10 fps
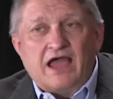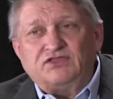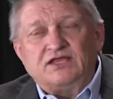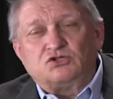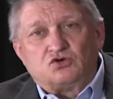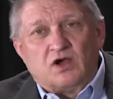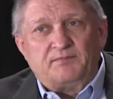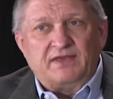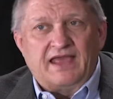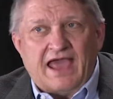I think
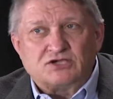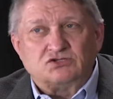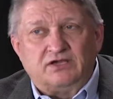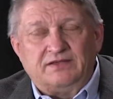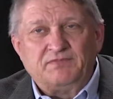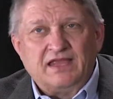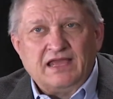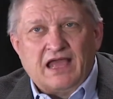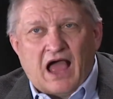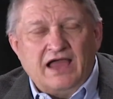Trump actually...
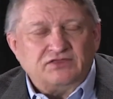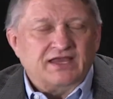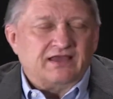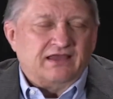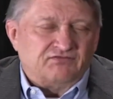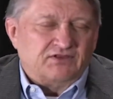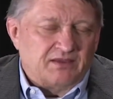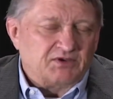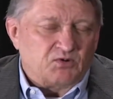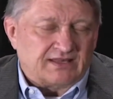I think if
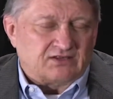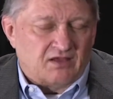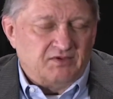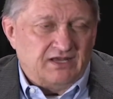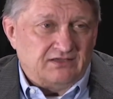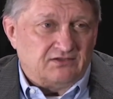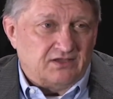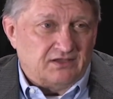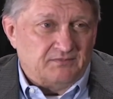the Democrats nominate